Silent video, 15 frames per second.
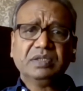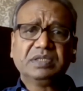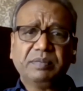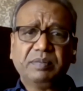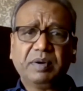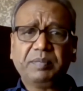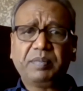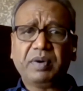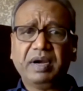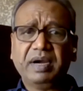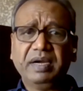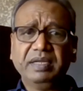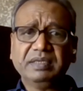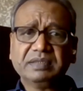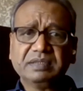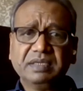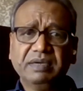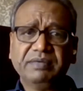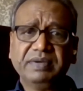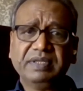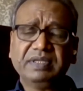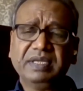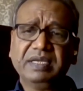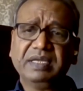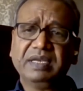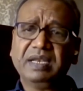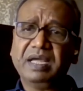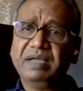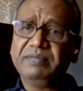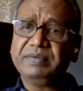So it's about priorities. Everything
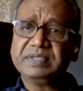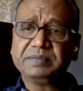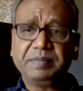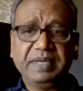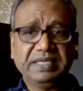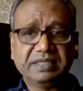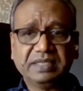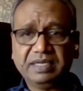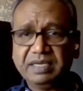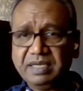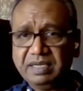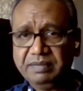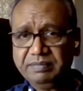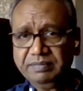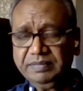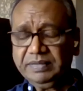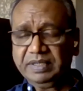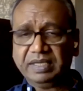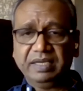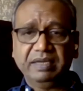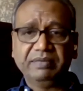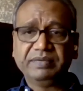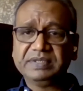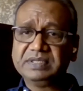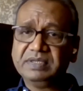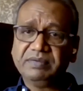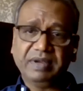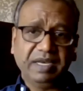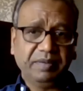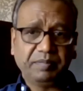in life has place and time. If it's
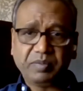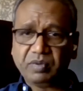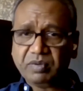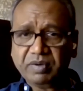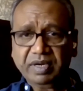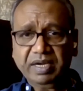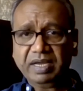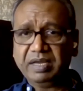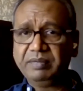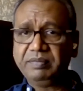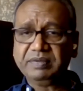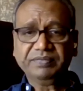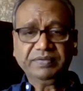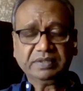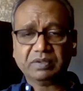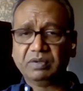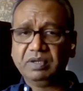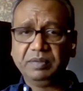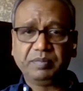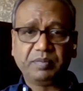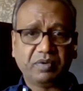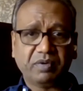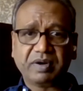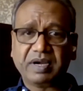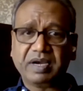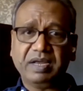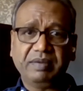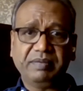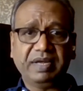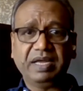Diwali program, if it's Holi
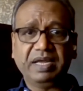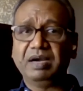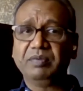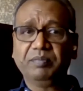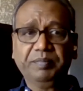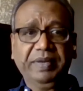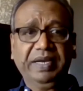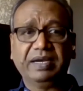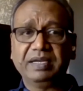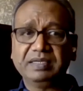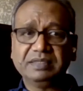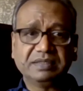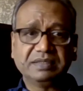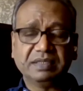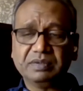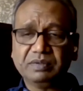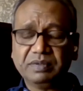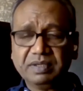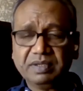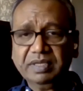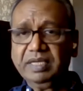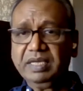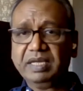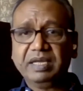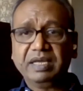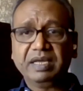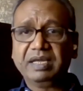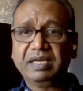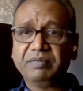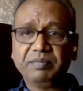program, I got to pay attention to it.
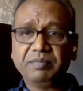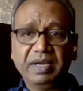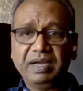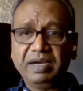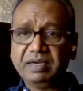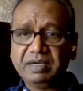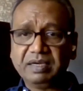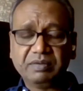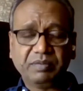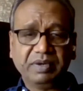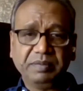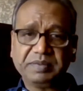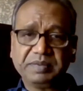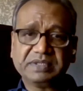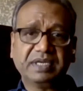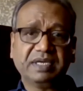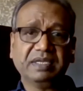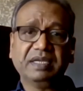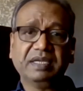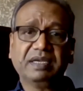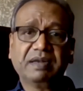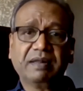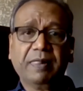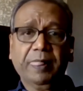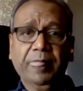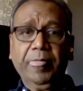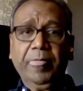Give my 120% there.